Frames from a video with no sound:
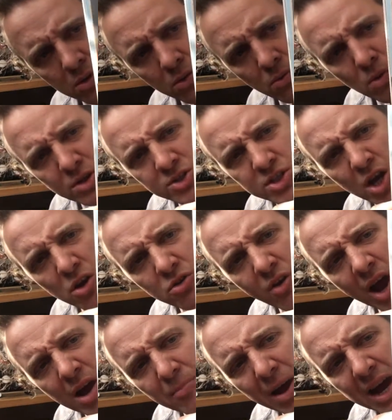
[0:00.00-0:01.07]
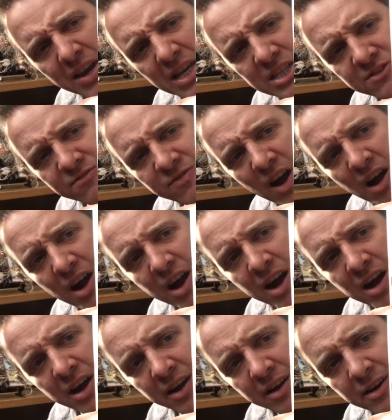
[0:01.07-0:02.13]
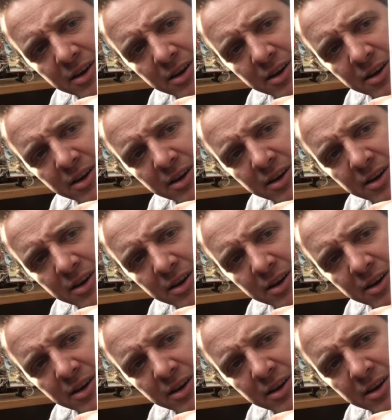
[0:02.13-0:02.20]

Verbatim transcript: "What's so great about this fire?"